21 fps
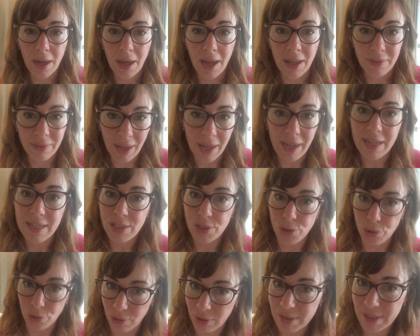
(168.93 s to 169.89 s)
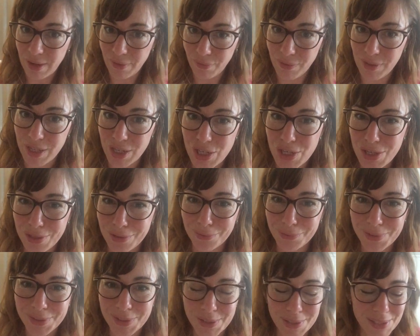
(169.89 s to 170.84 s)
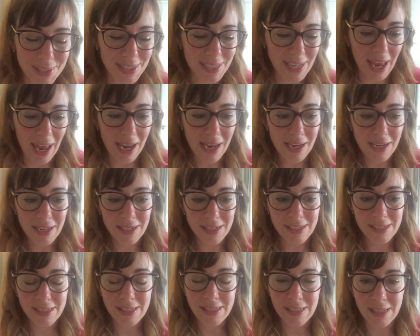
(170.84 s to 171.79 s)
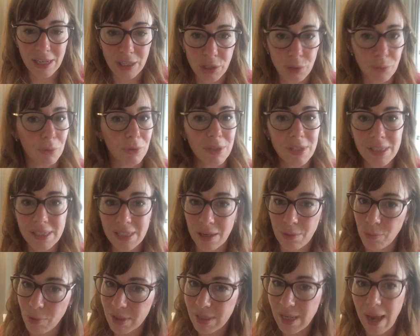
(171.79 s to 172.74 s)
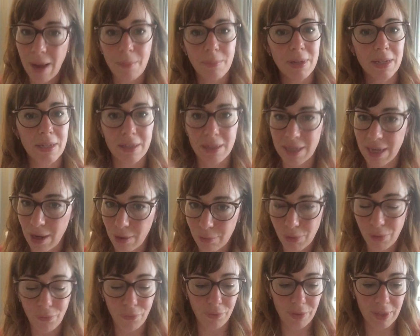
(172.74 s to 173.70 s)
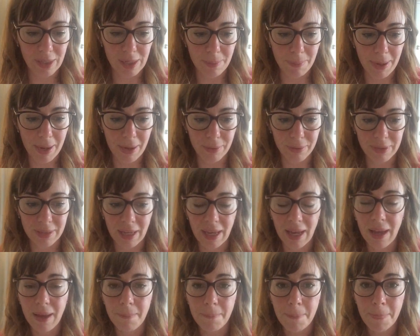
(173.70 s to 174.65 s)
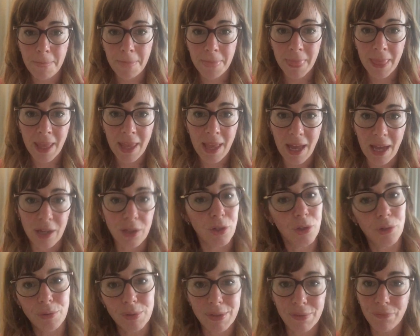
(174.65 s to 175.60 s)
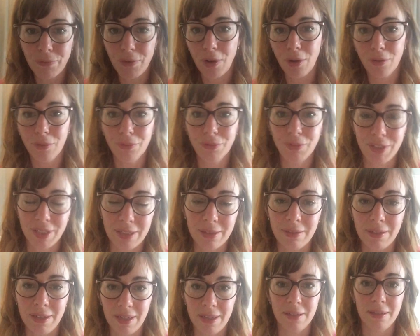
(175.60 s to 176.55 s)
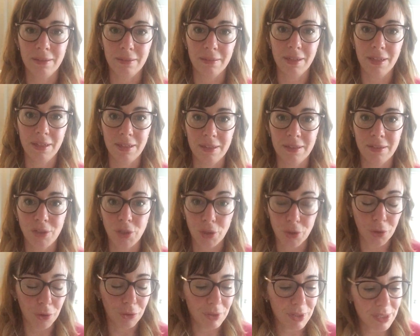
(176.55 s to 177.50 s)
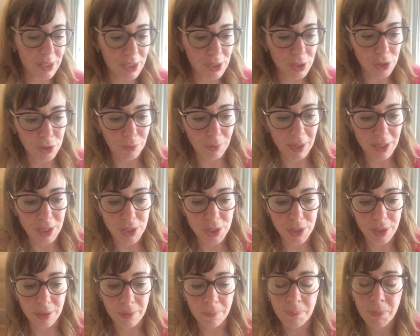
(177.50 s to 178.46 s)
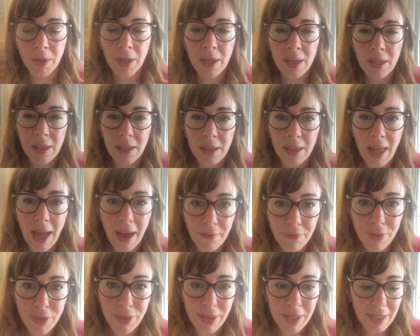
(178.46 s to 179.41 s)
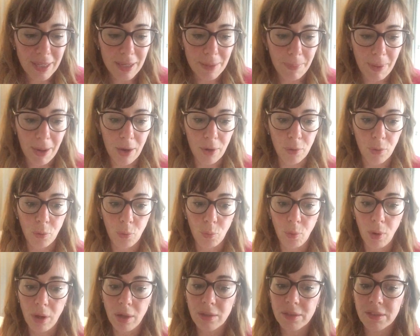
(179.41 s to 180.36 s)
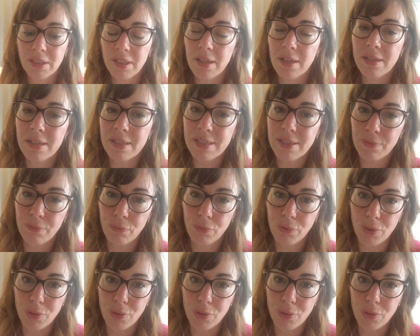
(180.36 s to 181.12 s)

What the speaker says: and that is your definition of success, and you understand what's happening and how you feel about that and who's involved in your current situation, have a think about what alternative